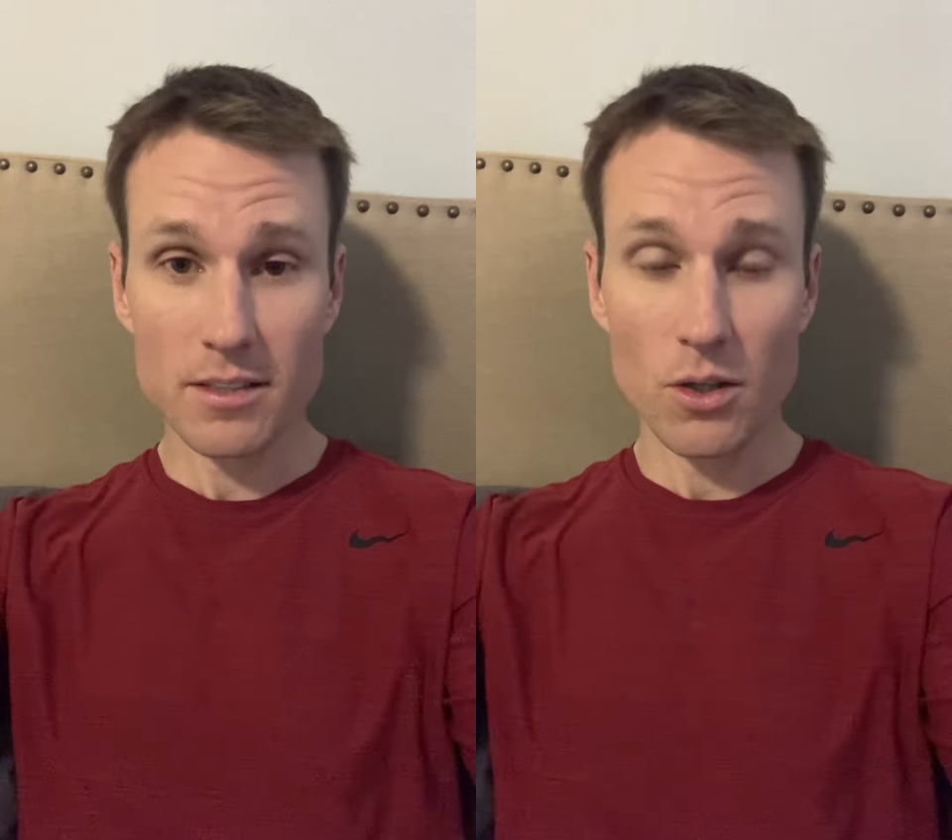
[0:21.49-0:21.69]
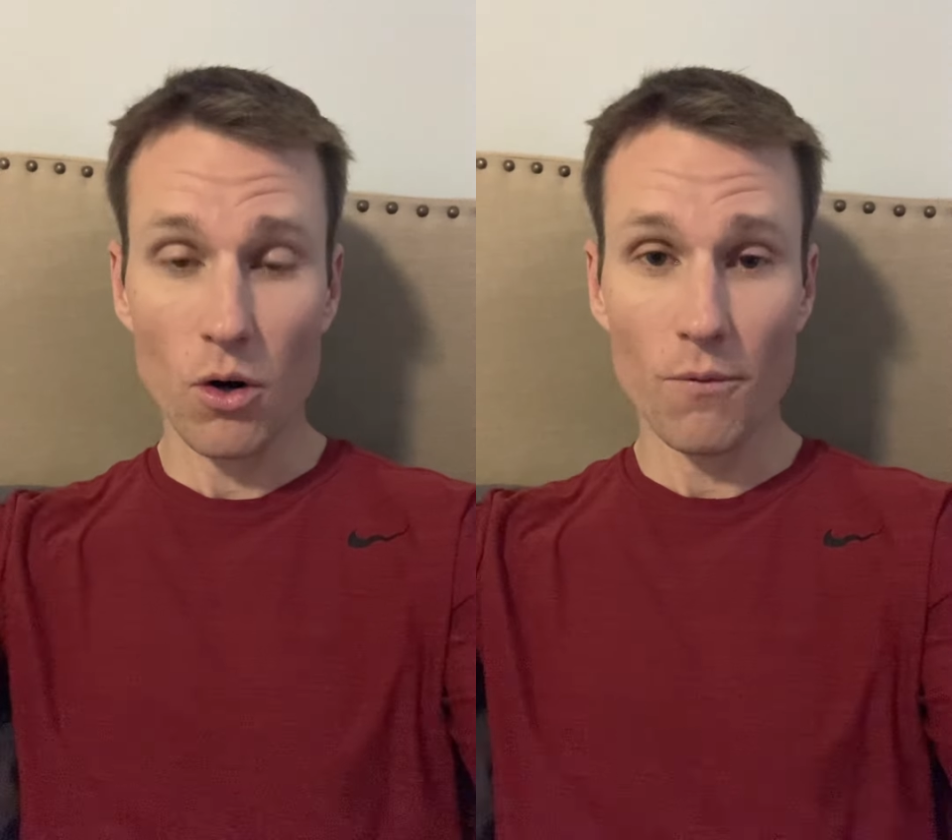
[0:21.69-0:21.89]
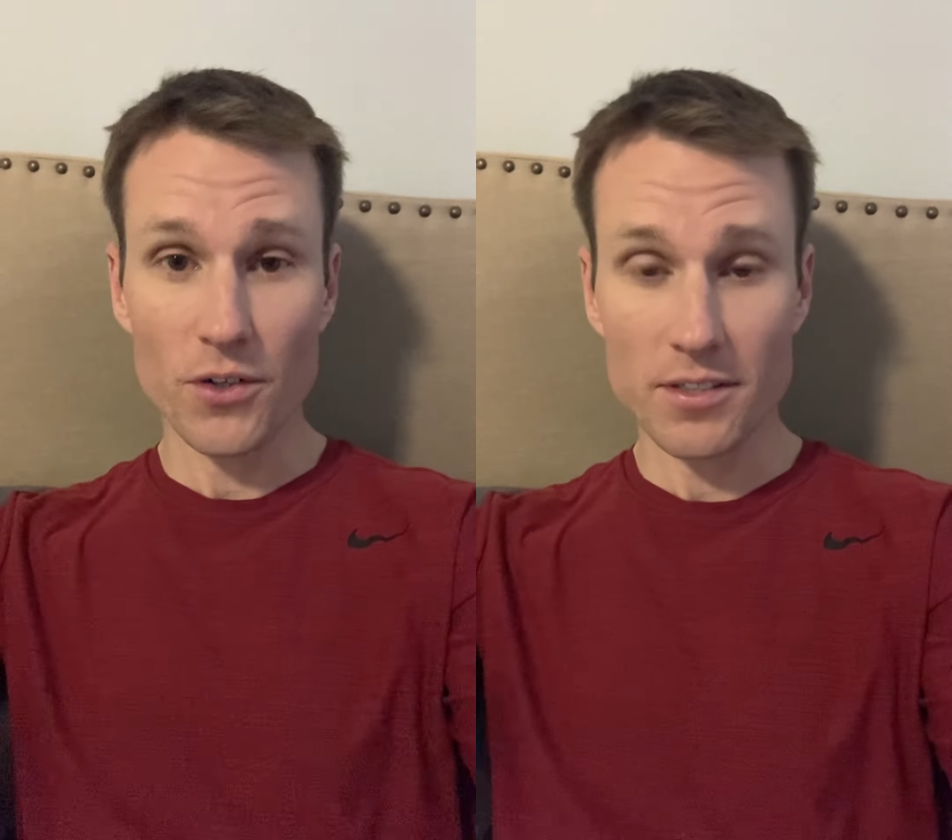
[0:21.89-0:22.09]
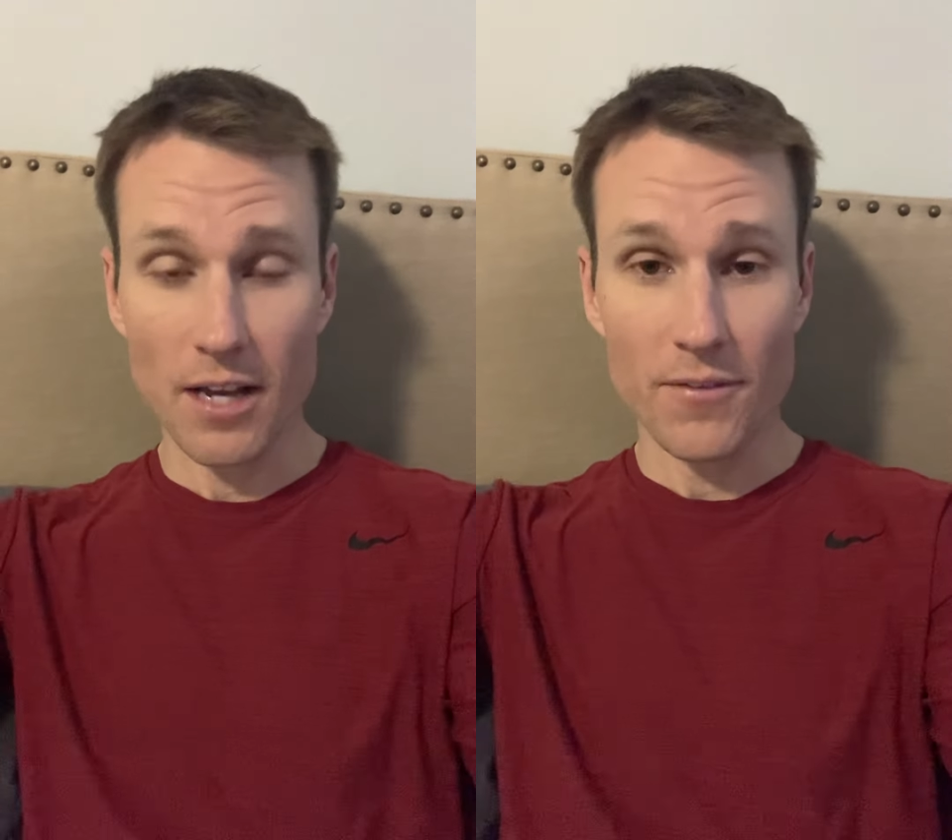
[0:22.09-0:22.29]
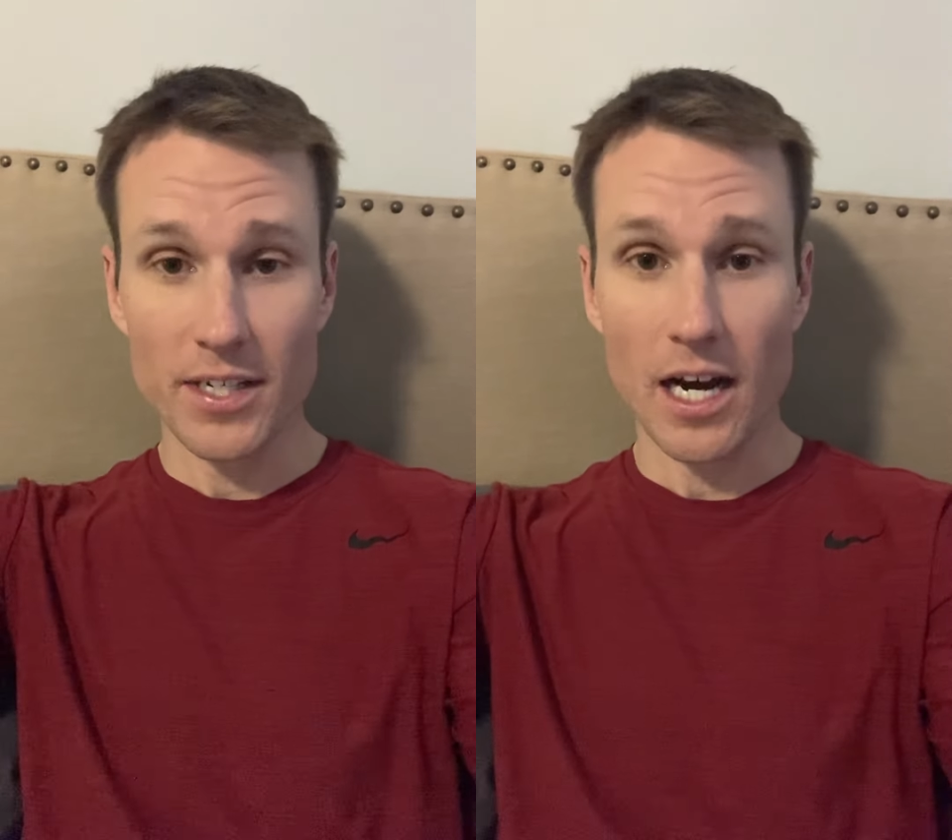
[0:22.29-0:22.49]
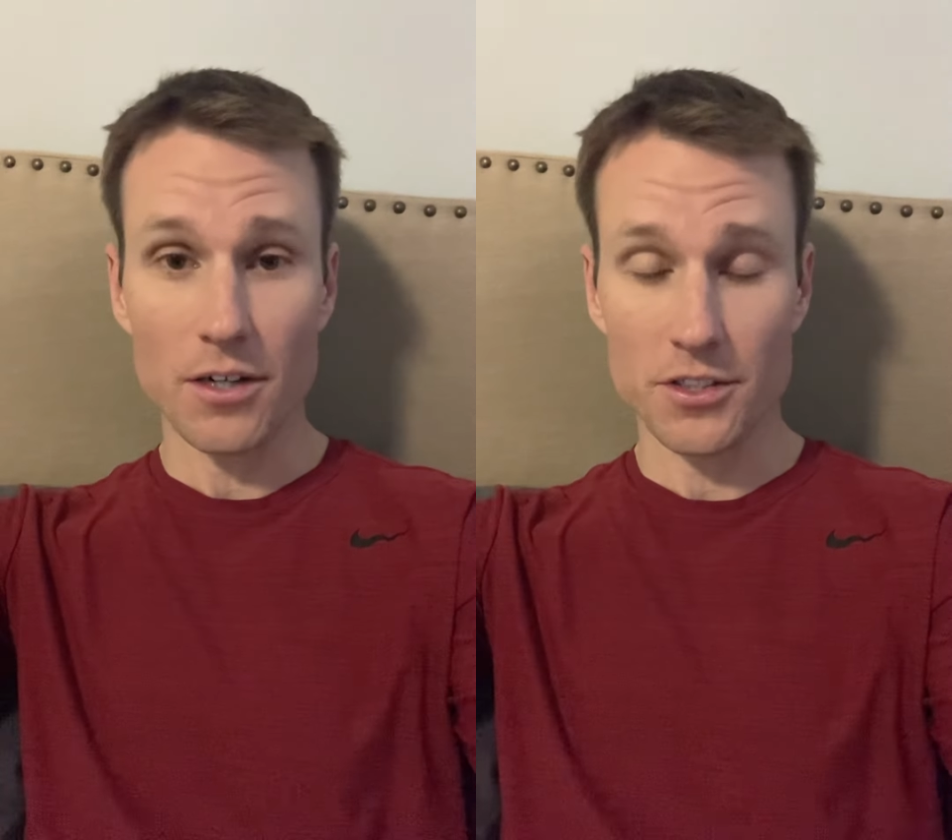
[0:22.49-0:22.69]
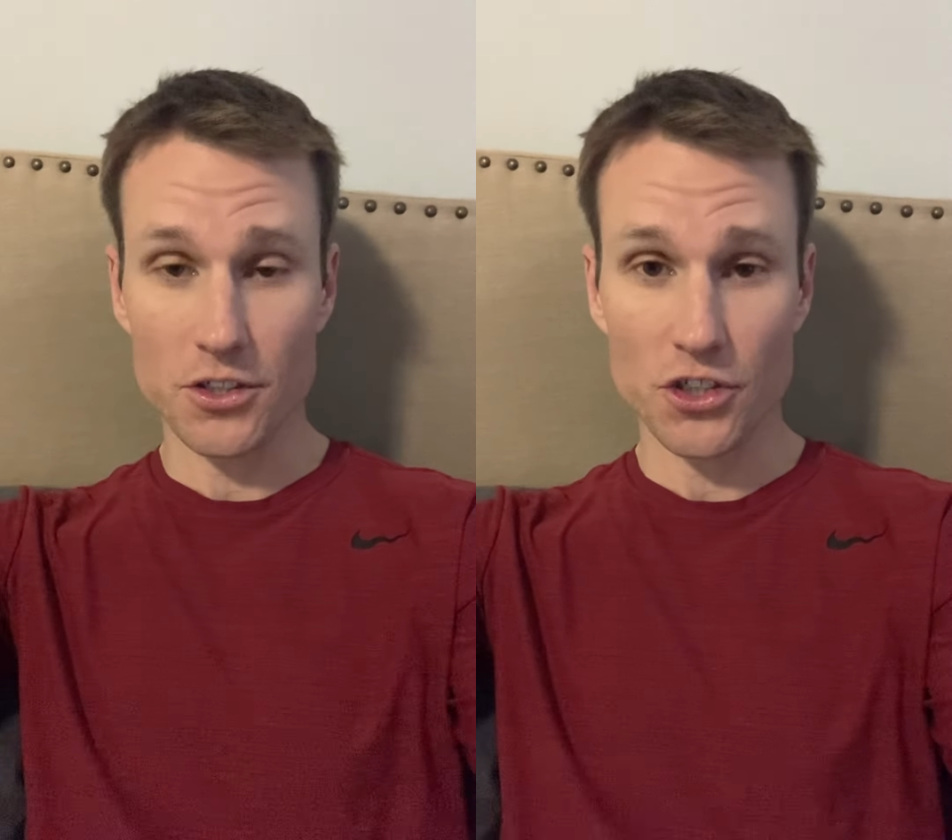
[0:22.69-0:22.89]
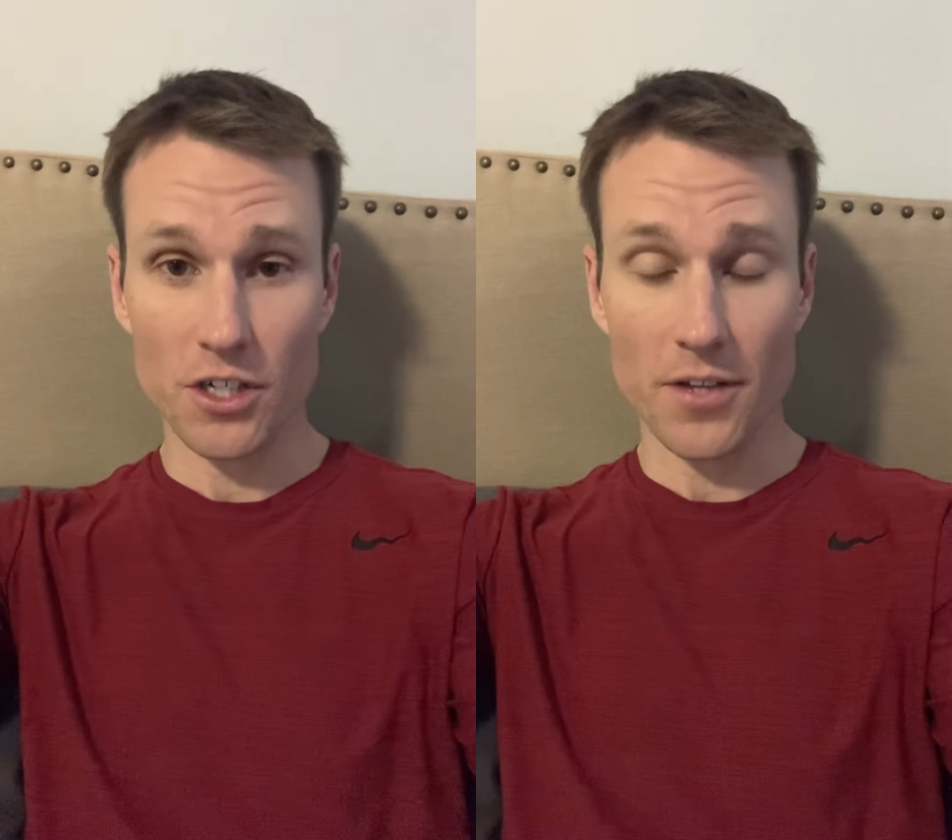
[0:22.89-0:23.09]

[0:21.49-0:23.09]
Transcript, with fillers: to over seven dollars a share.